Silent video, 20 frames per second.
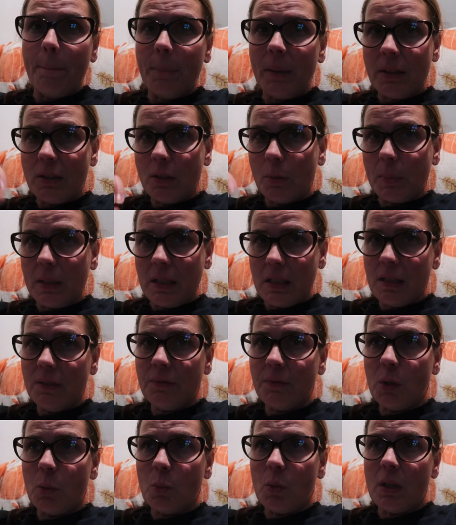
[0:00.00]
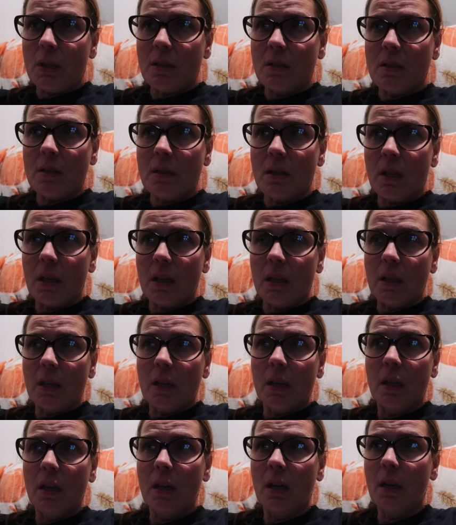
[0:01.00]
but there'll be different ones.
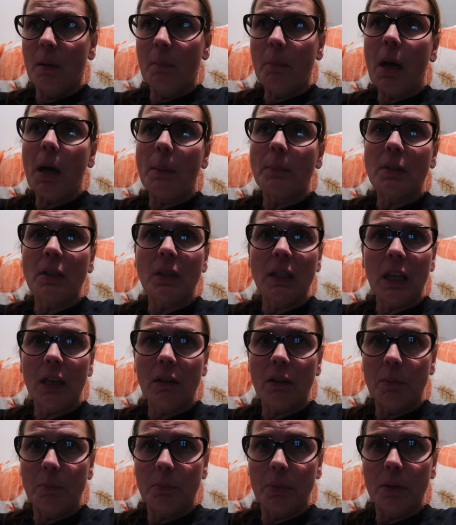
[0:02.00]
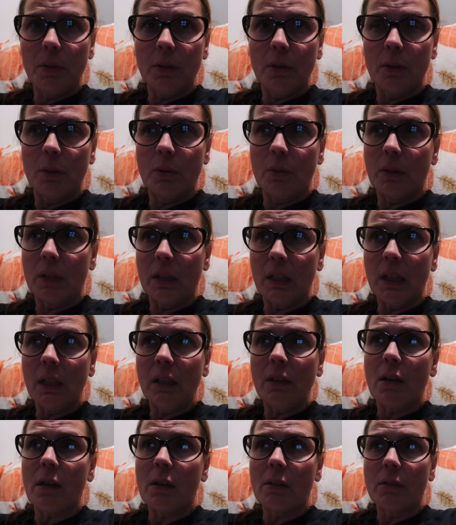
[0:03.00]
Like mom could carry blue
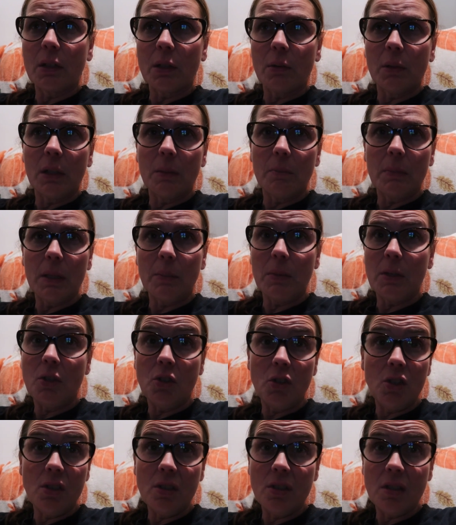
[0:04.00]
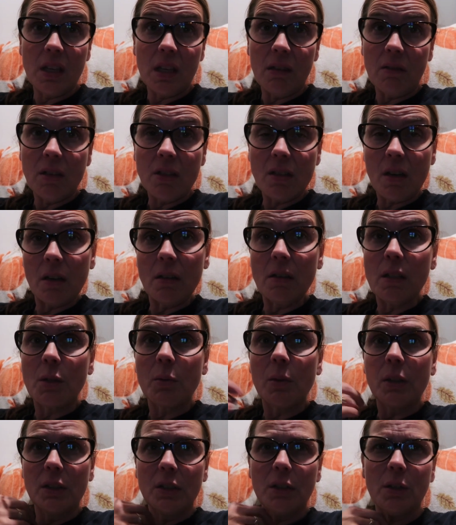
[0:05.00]
and Harlequin and maybe she just carries
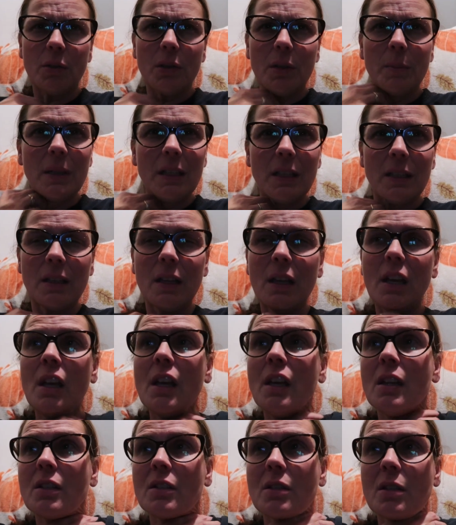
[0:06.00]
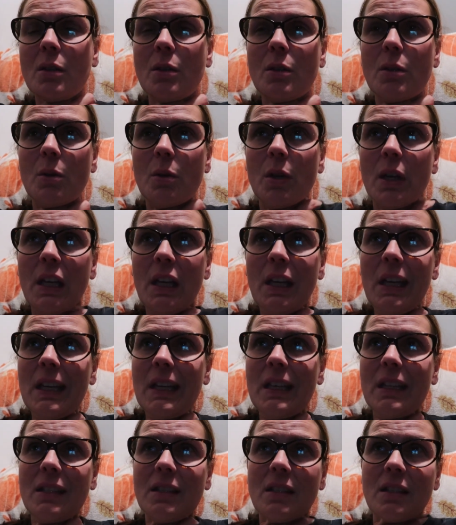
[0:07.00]
Harlequin, you know what I mean? So
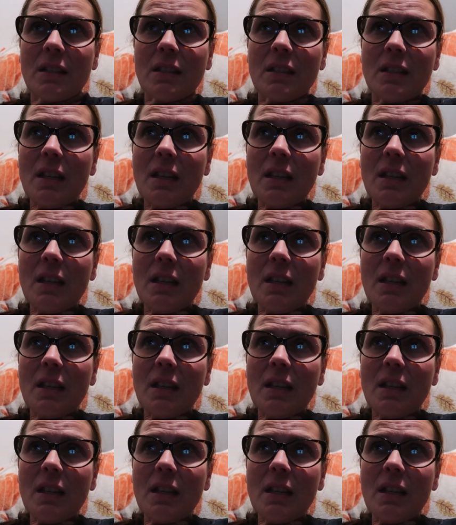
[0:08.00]
it